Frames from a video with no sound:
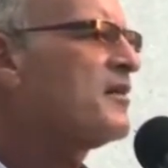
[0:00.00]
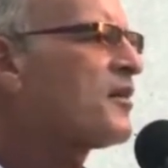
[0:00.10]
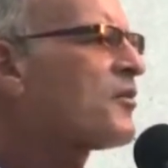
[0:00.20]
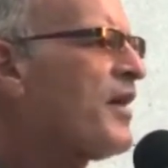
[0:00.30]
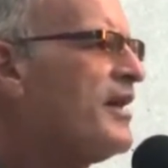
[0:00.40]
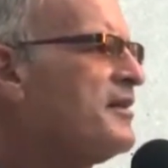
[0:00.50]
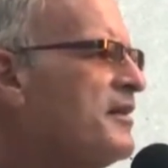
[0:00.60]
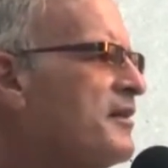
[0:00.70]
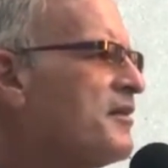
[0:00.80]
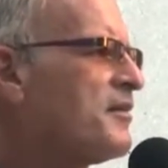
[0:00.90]

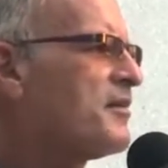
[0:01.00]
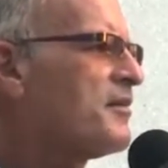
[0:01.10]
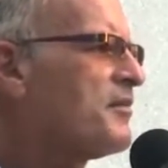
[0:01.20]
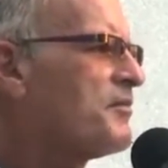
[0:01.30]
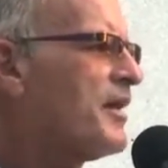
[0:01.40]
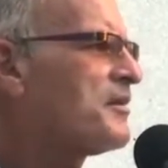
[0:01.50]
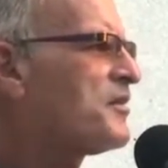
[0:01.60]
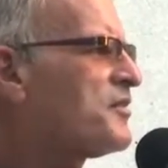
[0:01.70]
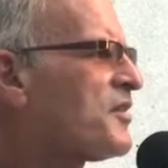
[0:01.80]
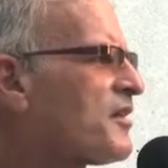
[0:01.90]
degraded by
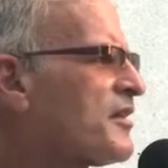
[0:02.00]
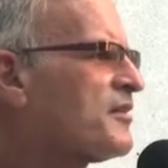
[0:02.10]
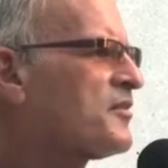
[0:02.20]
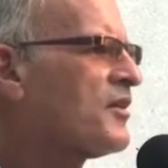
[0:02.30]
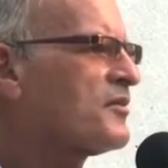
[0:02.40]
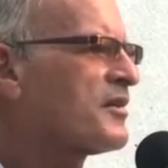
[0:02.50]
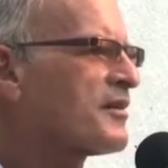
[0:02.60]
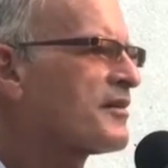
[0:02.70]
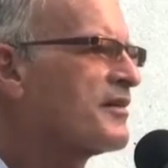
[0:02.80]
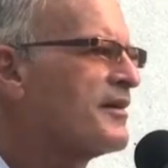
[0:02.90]
the circus
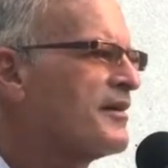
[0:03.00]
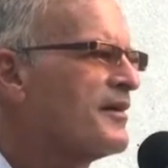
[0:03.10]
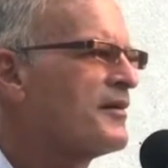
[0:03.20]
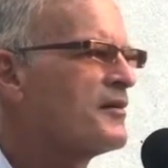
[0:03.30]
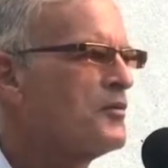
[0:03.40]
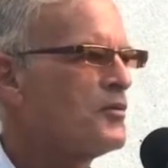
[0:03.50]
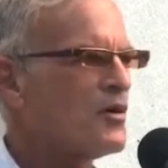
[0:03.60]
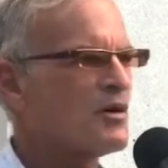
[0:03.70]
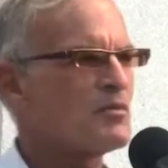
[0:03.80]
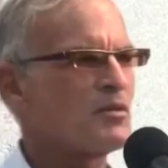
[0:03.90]
owner,
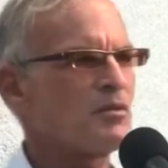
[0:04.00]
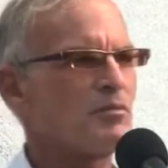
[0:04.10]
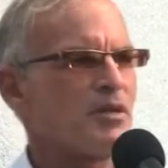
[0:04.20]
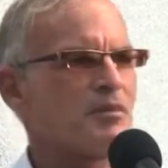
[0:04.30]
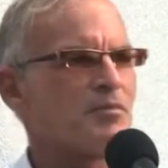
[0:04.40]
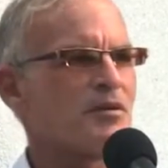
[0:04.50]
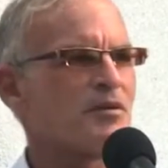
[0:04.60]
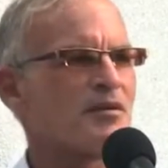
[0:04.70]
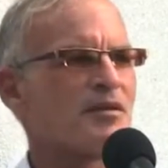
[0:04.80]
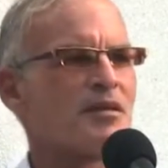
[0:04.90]
normal
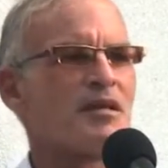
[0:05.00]
people.